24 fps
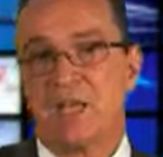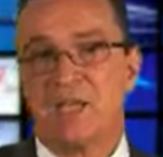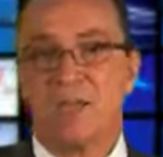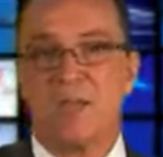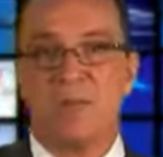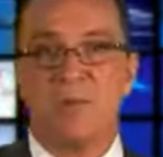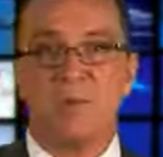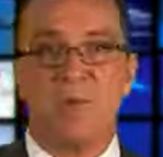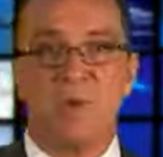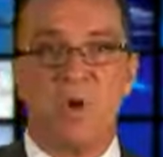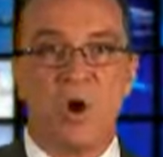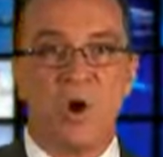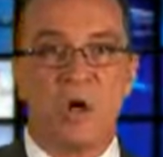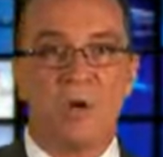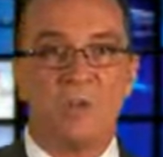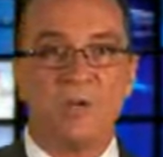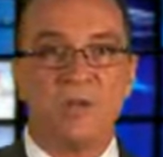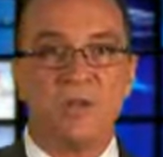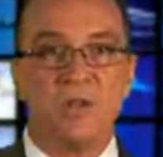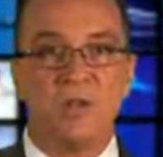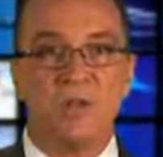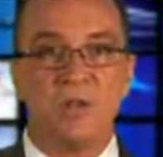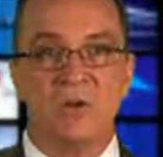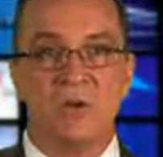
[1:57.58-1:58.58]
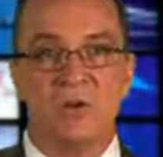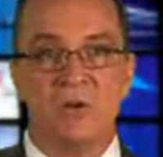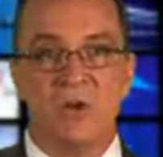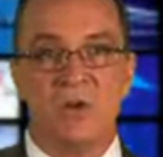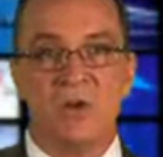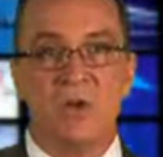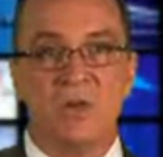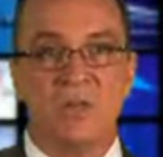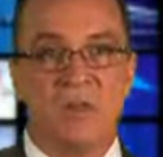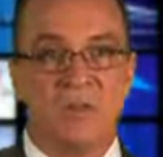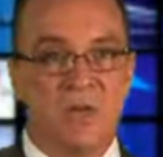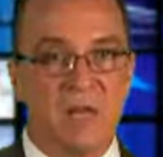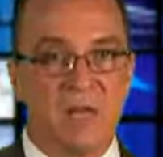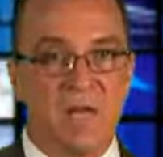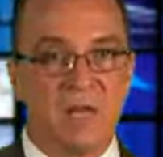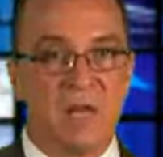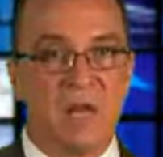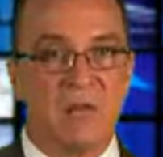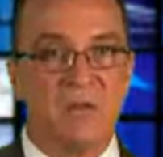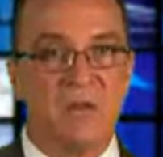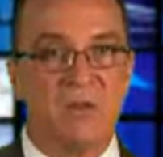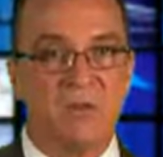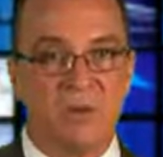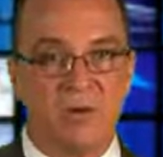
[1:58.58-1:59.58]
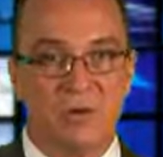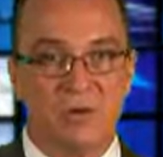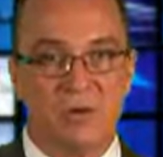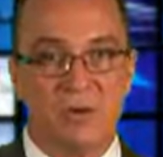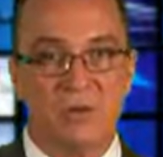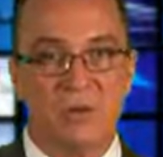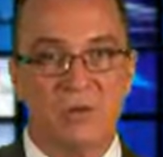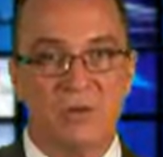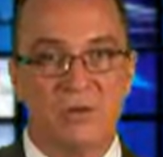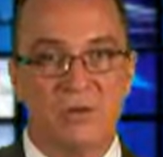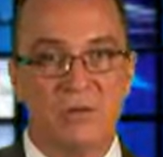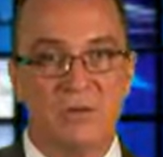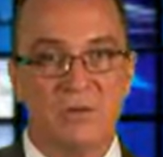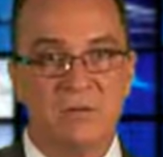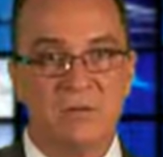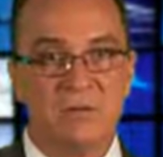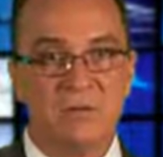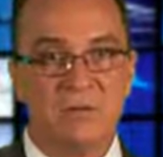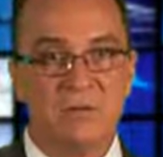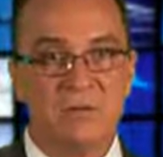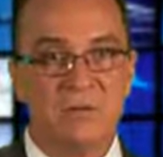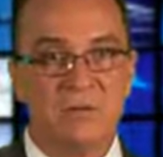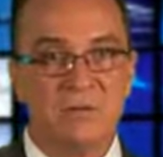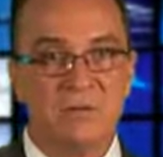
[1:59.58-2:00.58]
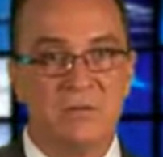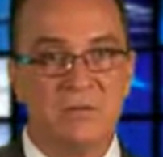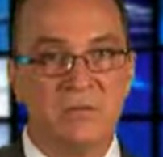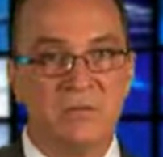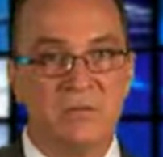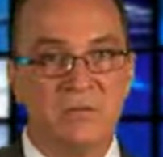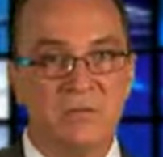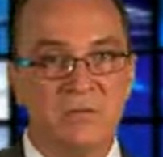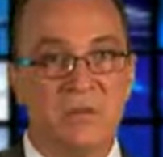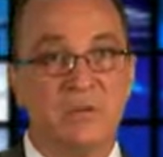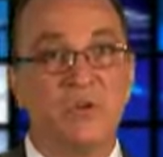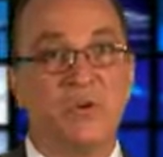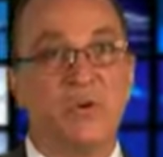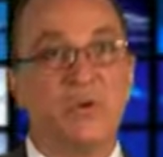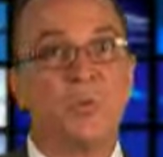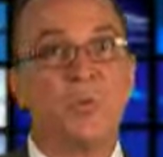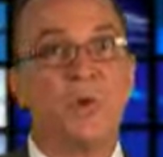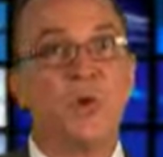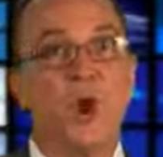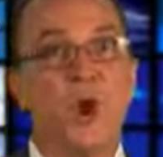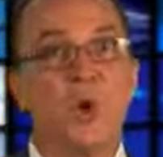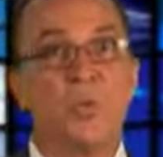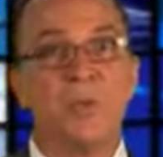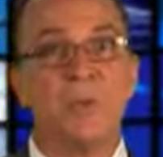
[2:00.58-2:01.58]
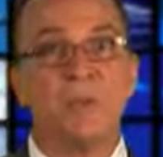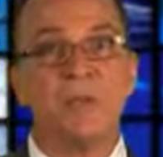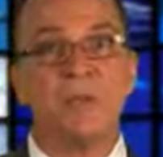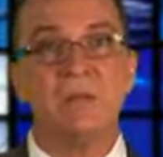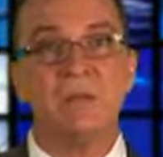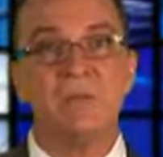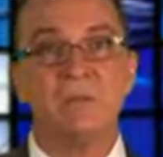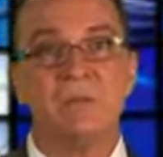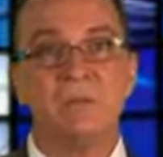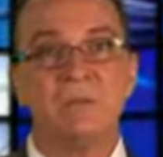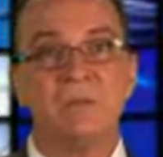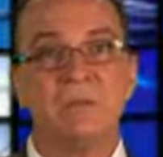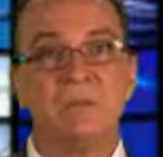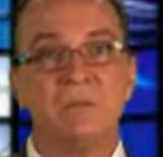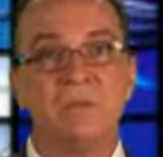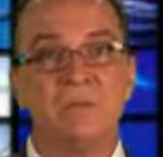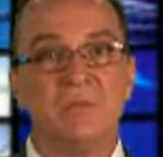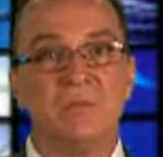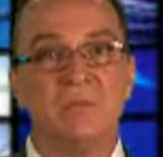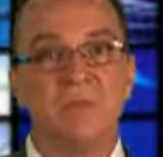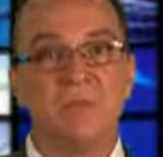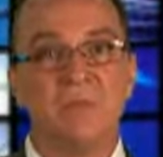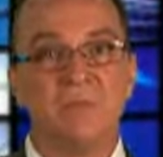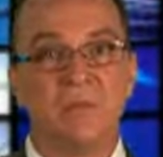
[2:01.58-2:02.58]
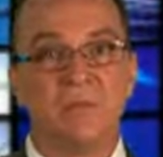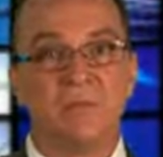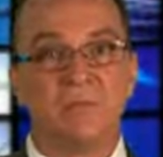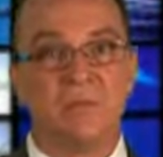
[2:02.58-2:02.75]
They would walk up to the door and they'd knock on the door. The door would open, and their